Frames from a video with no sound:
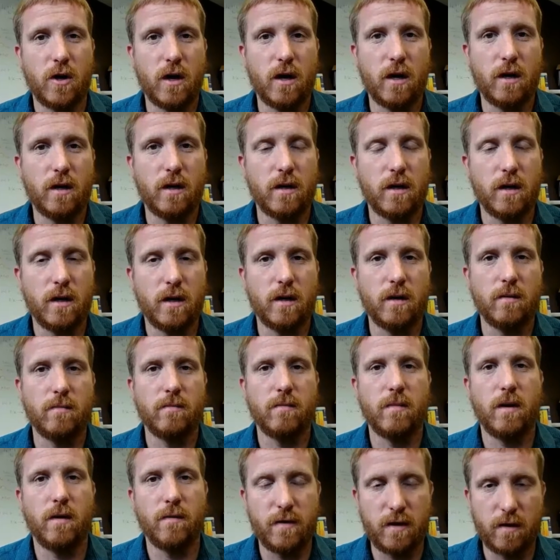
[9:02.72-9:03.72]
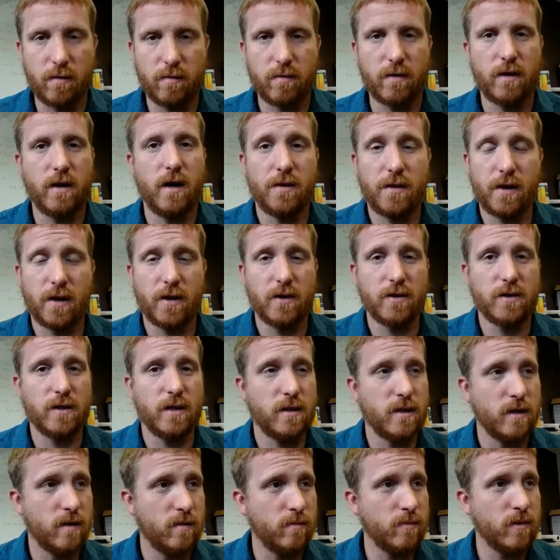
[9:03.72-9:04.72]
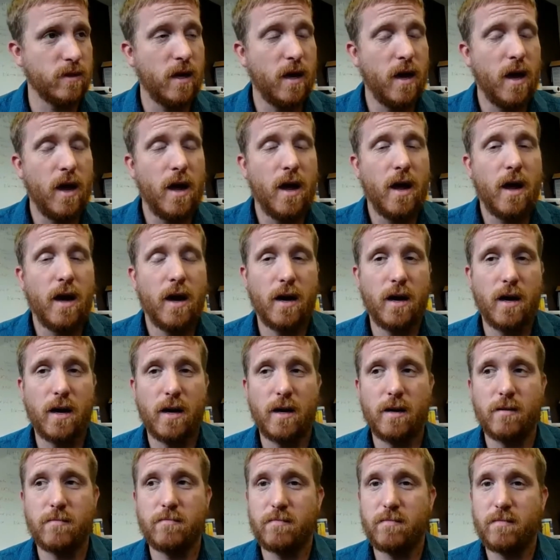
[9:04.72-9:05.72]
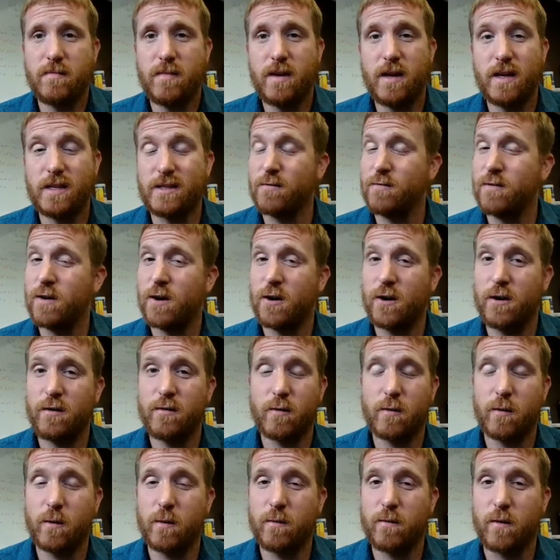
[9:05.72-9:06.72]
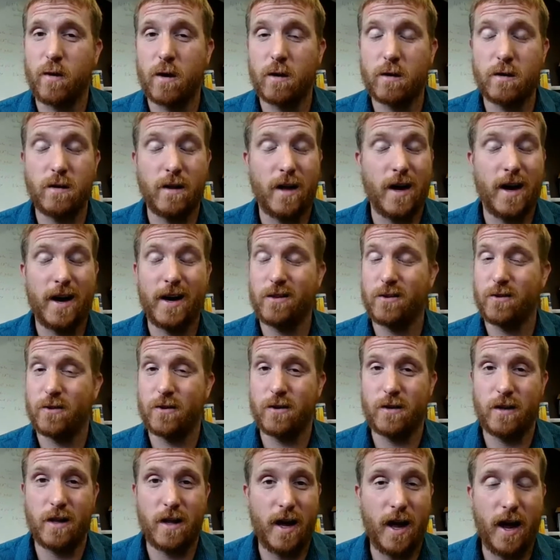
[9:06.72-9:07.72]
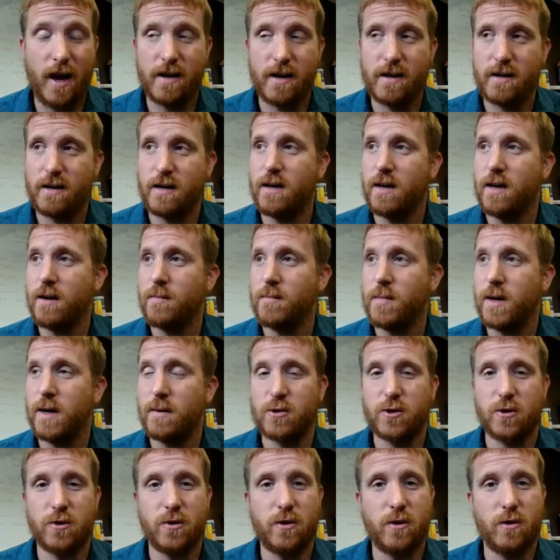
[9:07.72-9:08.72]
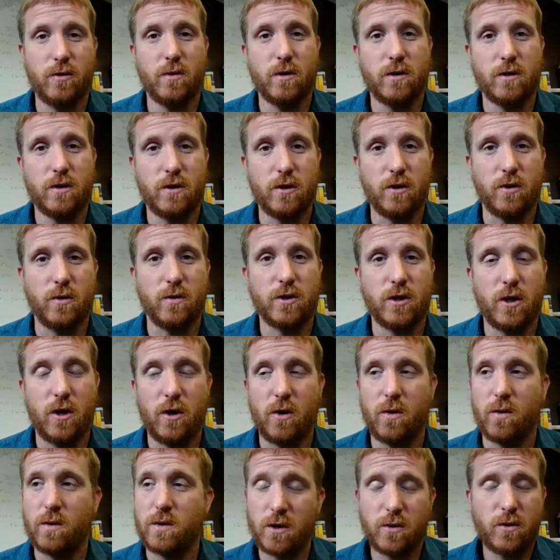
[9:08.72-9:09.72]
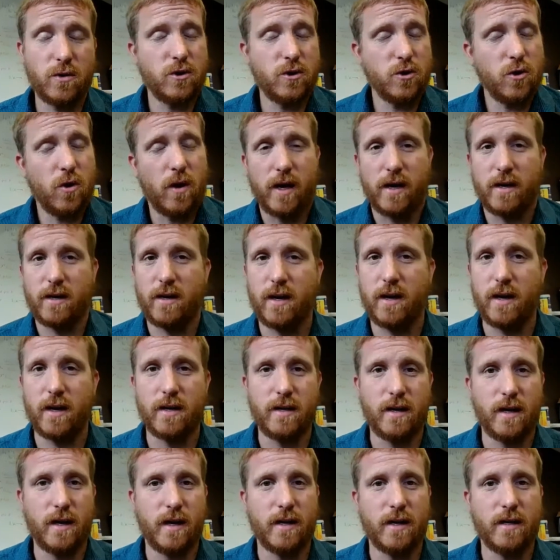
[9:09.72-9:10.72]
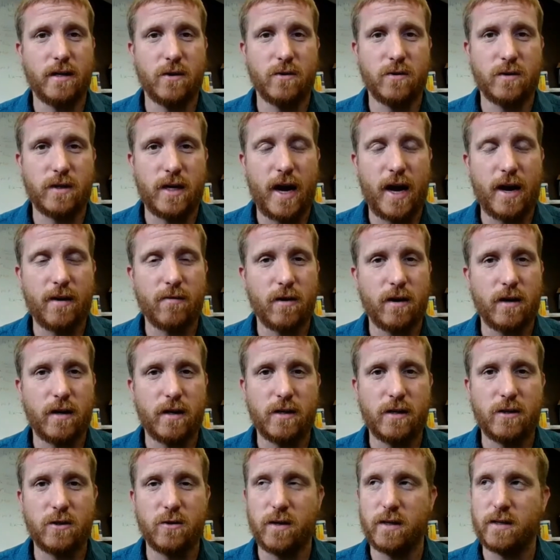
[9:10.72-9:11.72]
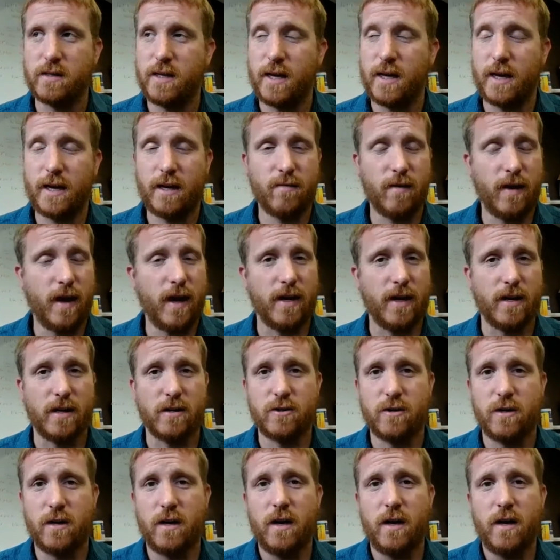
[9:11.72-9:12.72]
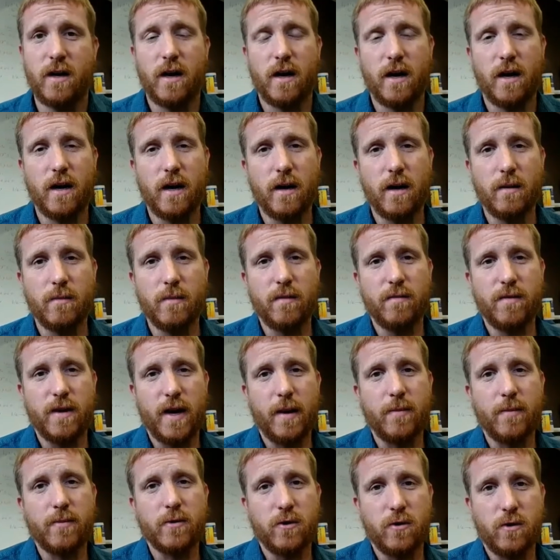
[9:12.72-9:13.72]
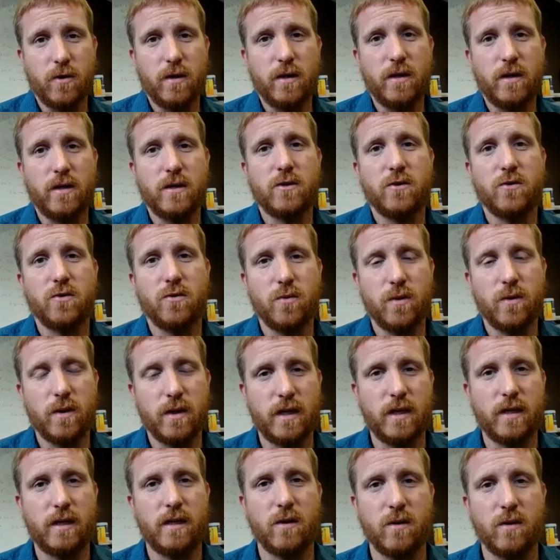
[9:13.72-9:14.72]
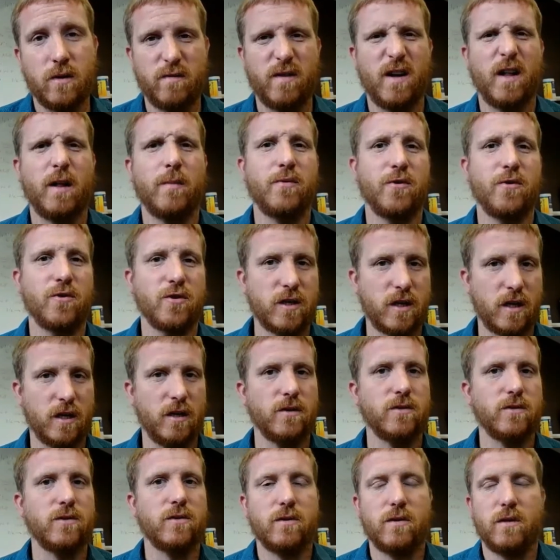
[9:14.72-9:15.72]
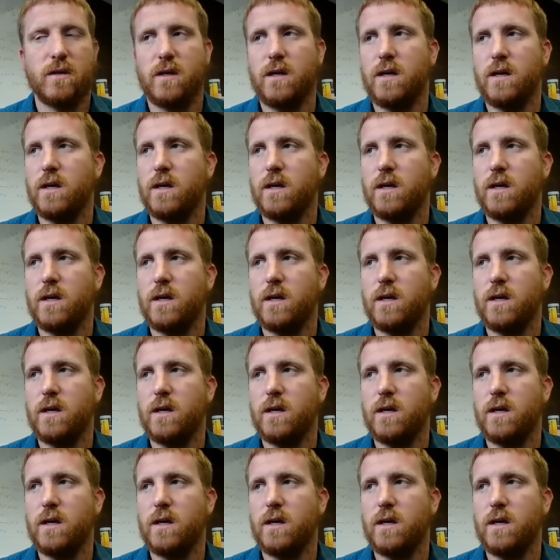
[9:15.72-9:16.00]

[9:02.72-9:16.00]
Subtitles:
are of the different healthcare systems. It's a very informative article. I learned a lot, and I'm sure you will too. So enjoy it and dive right into it and take advantage of the opportunities to really develop your skills